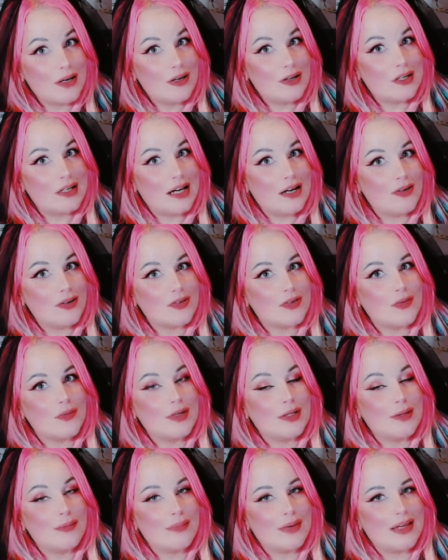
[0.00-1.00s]
on out
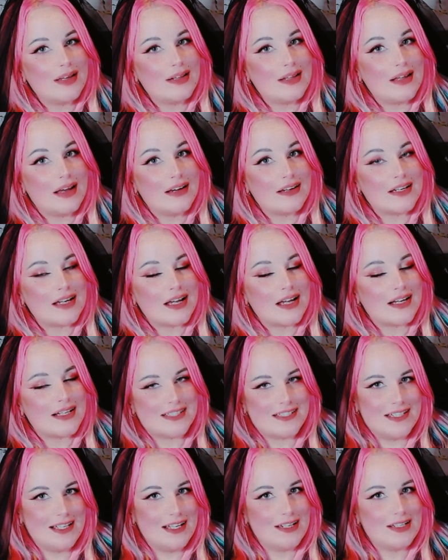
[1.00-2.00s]
will be like a
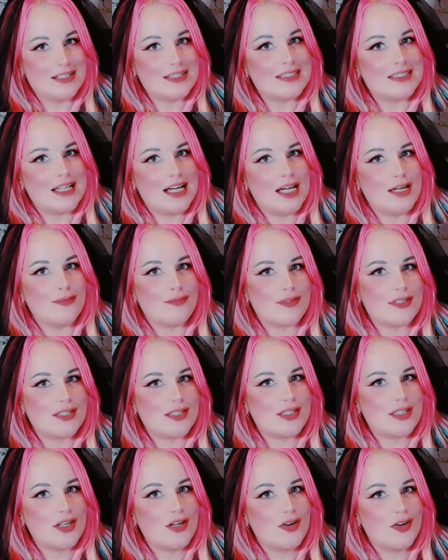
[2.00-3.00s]
gazillion
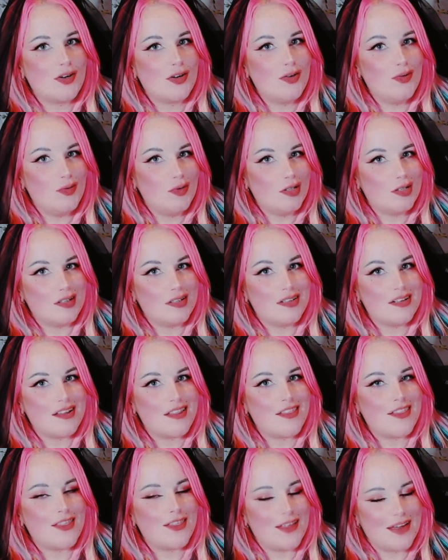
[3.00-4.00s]
times cooler.
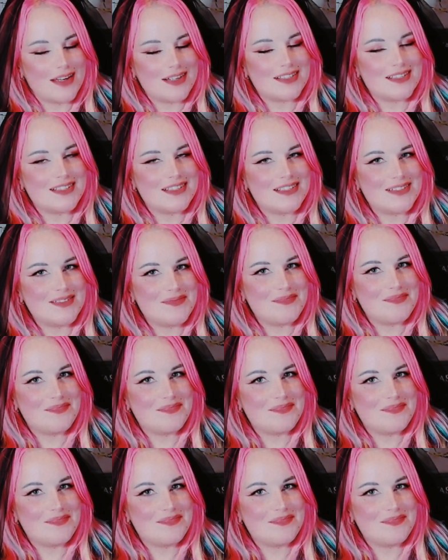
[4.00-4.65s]
Thanks.